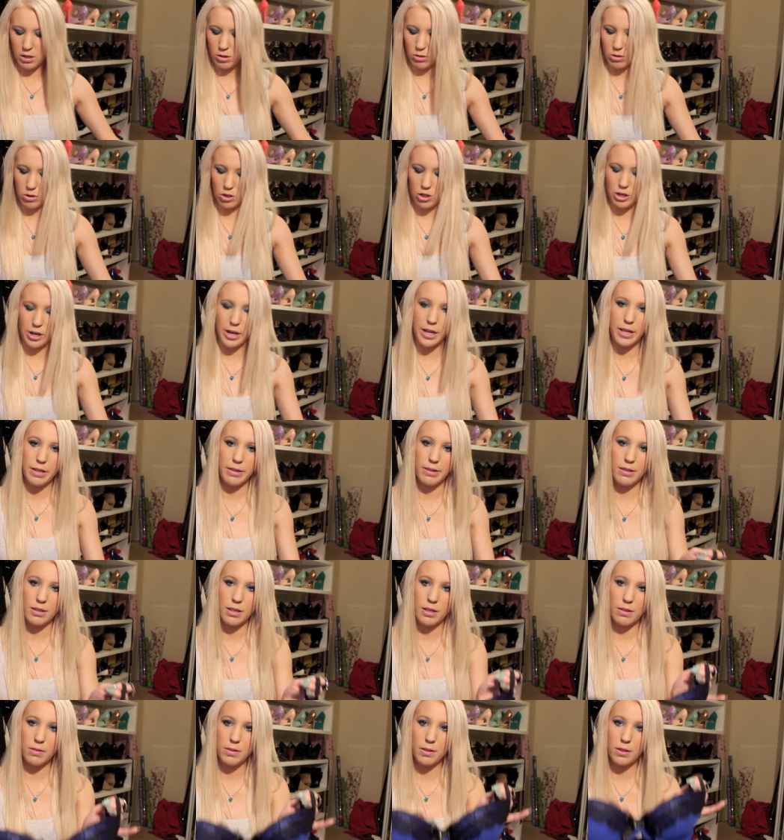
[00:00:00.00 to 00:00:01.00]
lingerie and
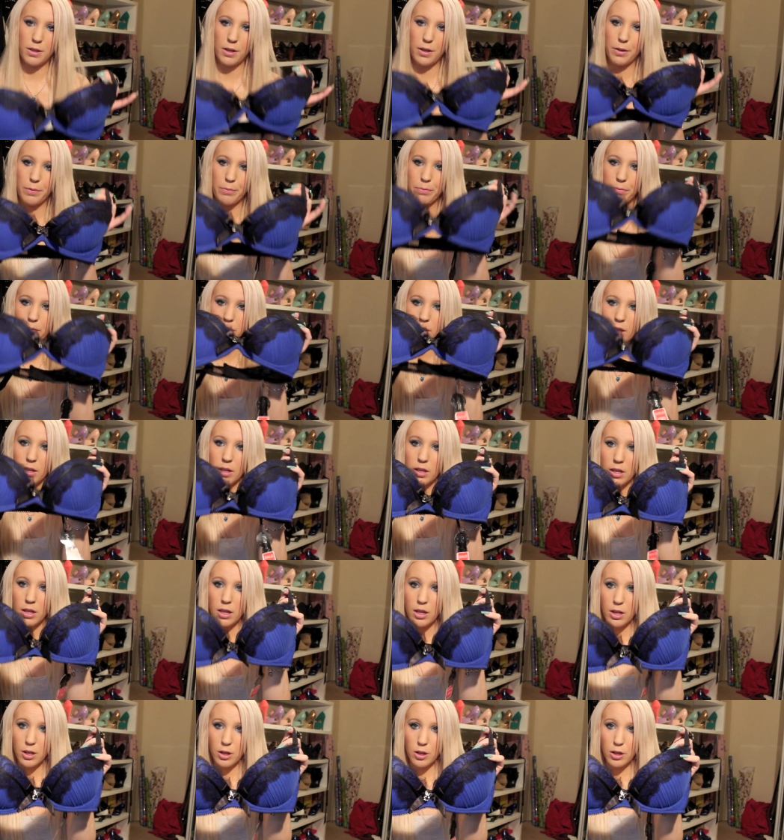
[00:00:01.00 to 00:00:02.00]
stuff, so
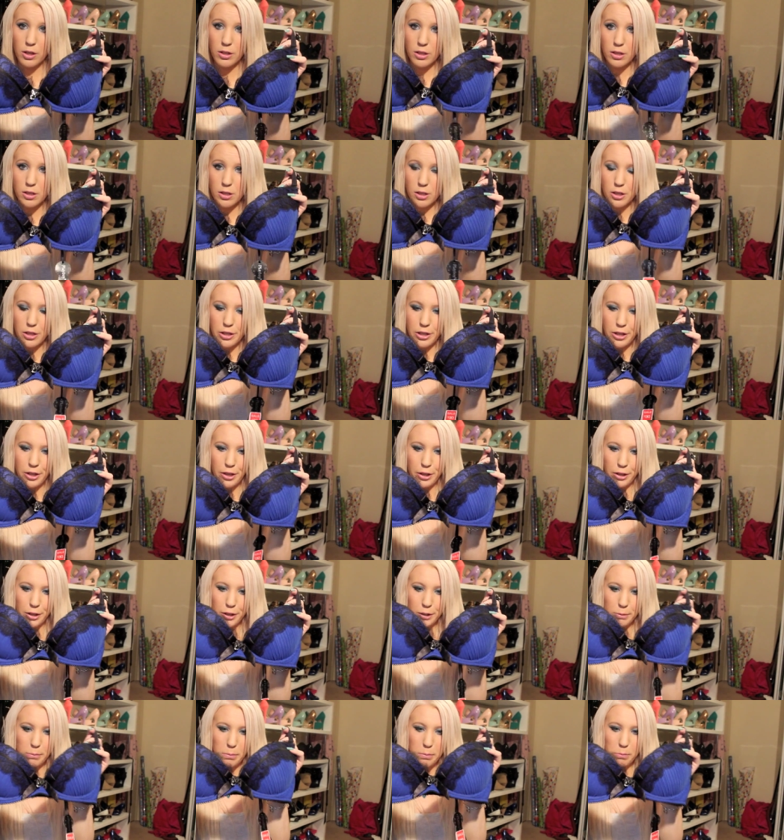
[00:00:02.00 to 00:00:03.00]
got this
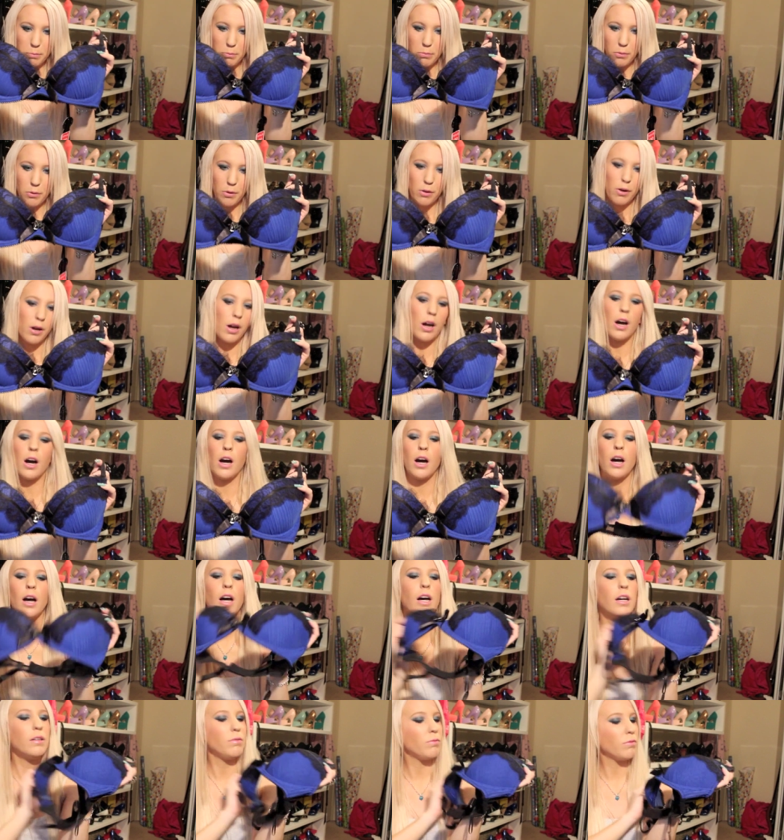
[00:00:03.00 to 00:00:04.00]
cute
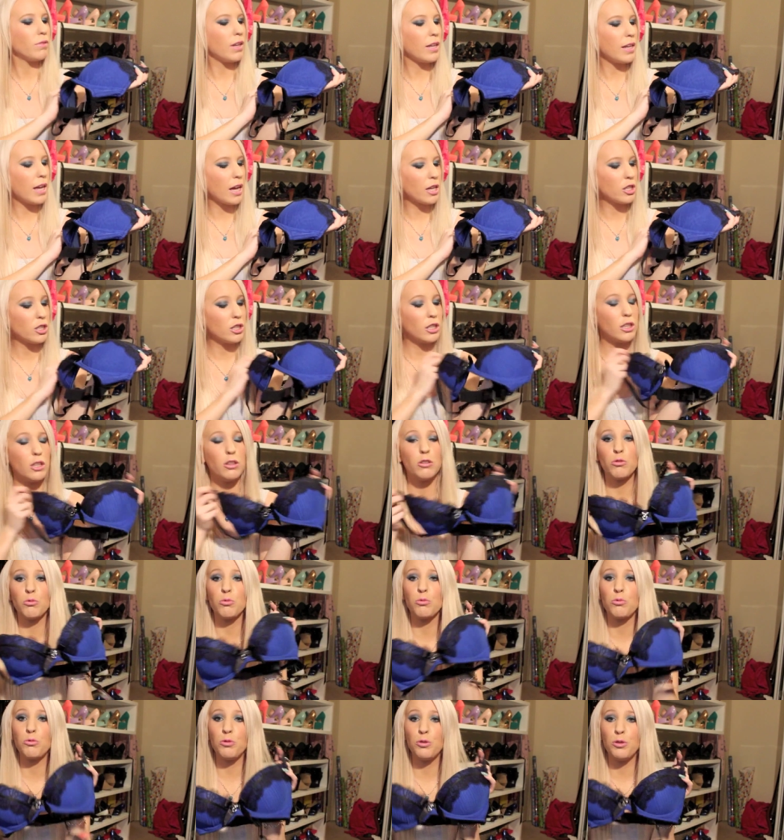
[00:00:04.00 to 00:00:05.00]
bra. It actually
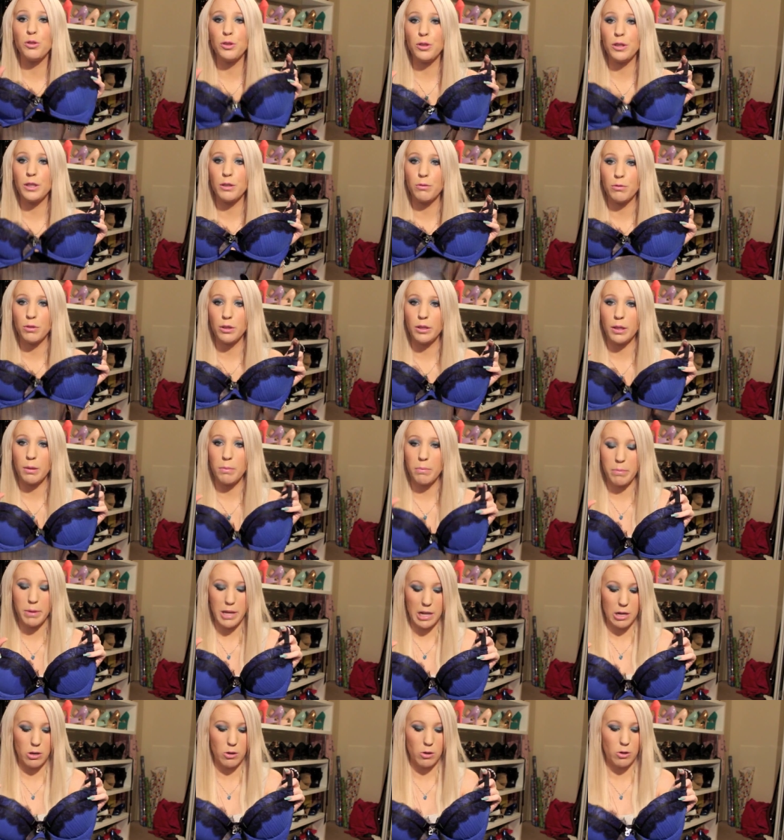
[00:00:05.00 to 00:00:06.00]
looks really, really
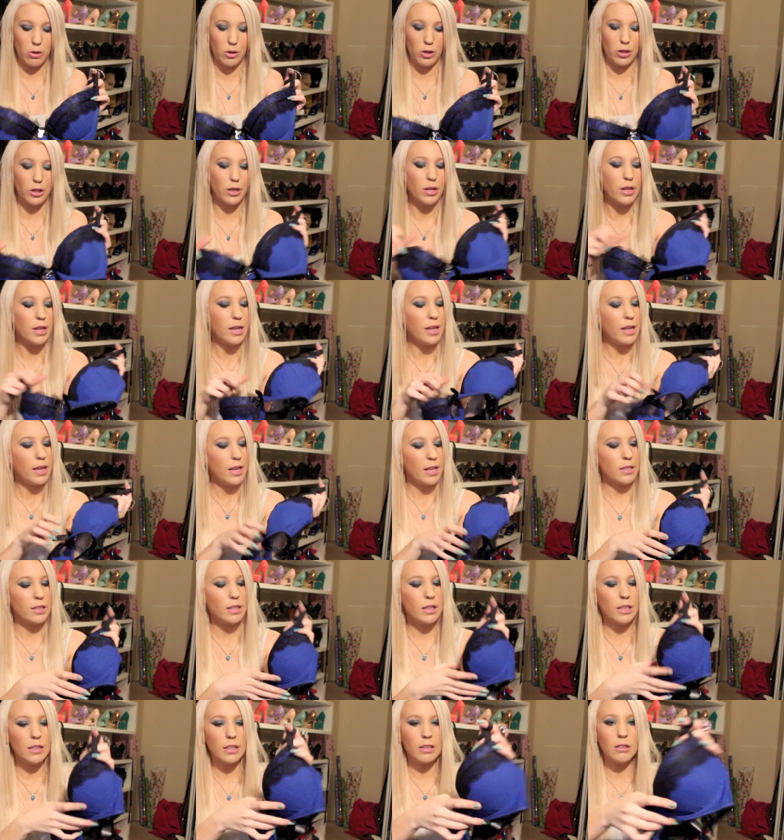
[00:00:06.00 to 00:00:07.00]
better on.
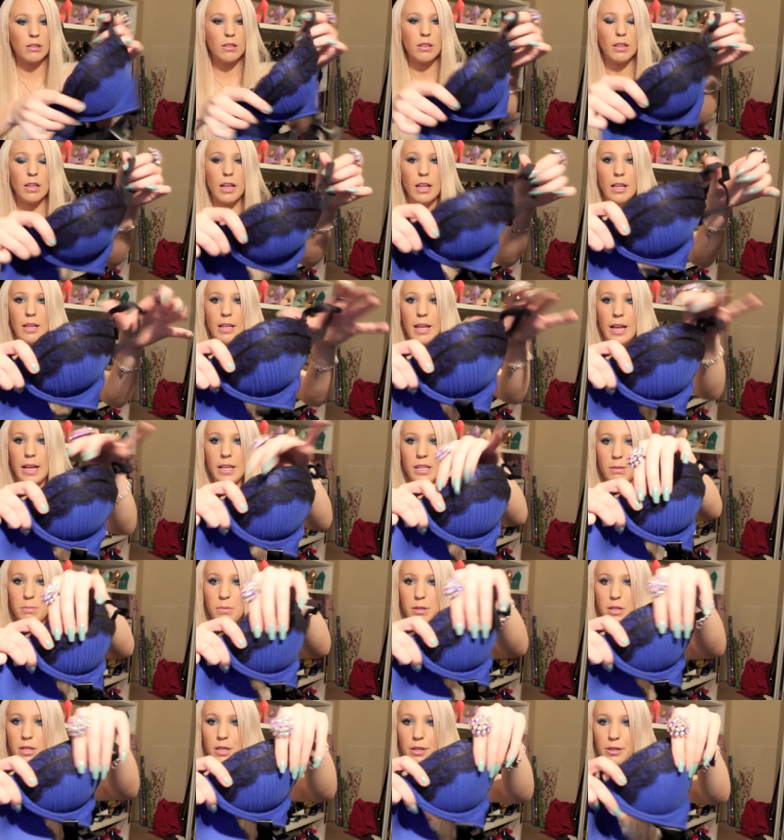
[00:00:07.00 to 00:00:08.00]
It's got little a
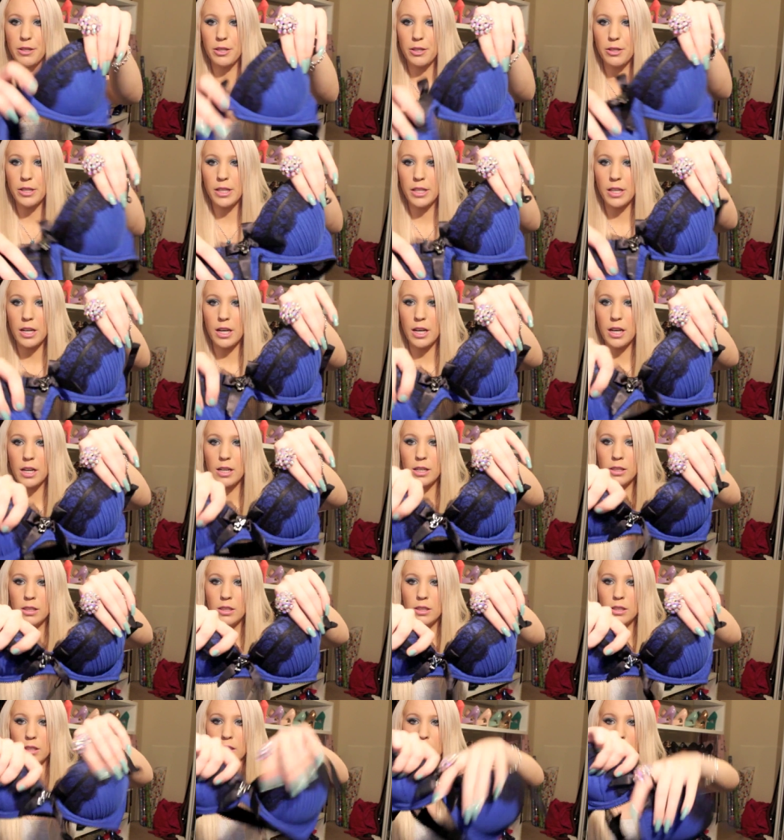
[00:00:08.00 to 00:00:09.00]
lace material here.
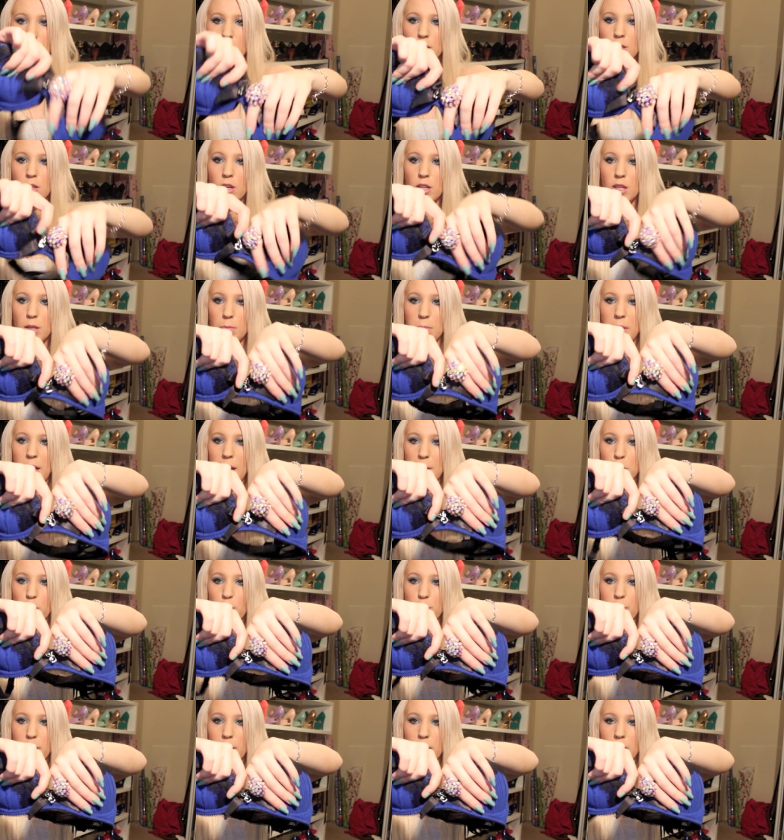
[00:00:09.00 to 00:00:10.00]
It's got the
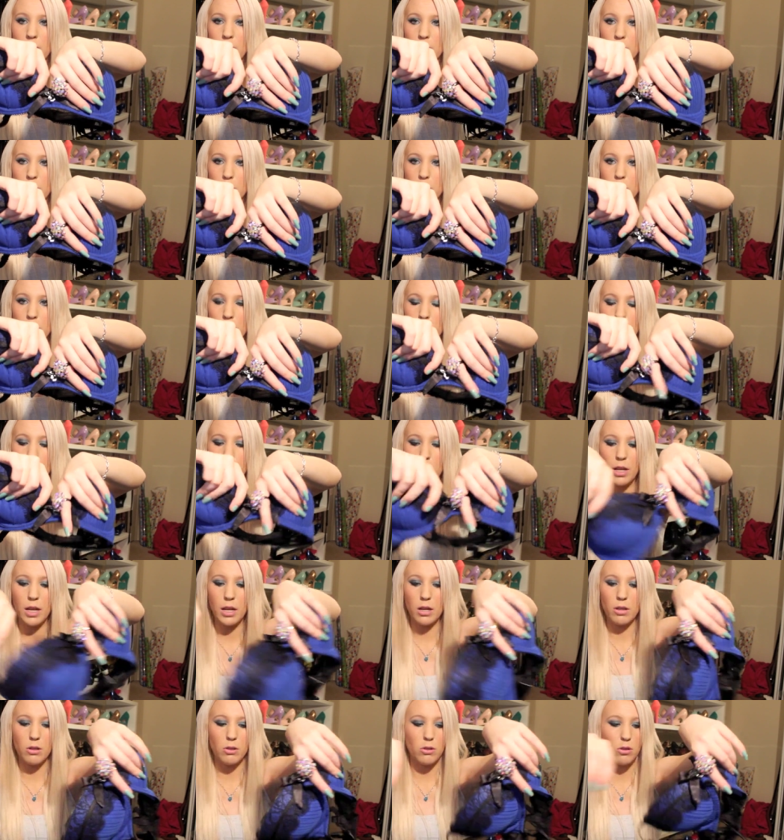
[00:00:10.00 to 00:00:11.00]
Playboy bunny in the middle
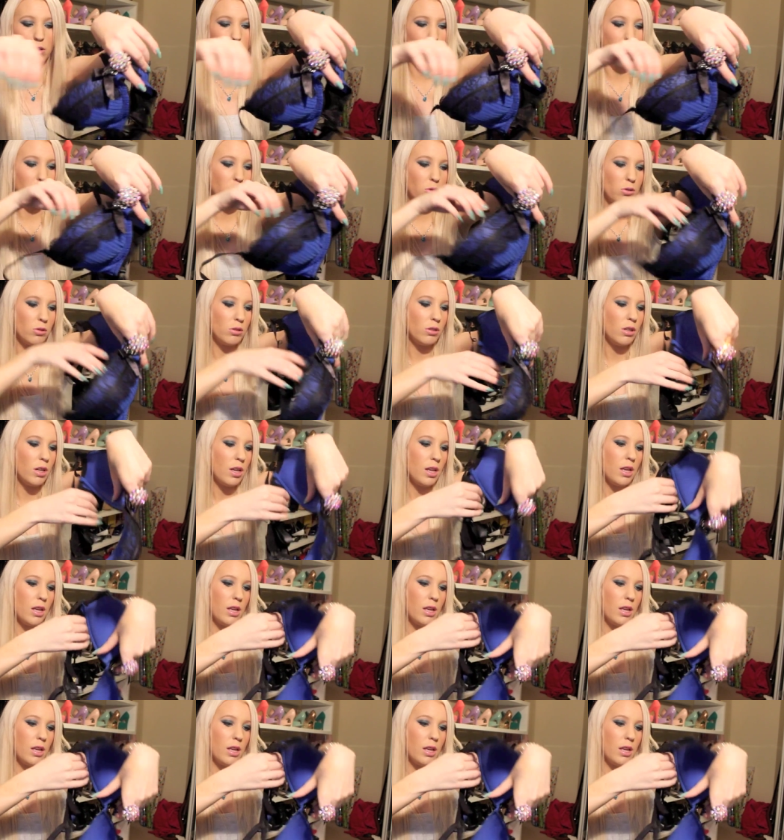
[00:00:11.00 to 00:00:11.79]
like normal.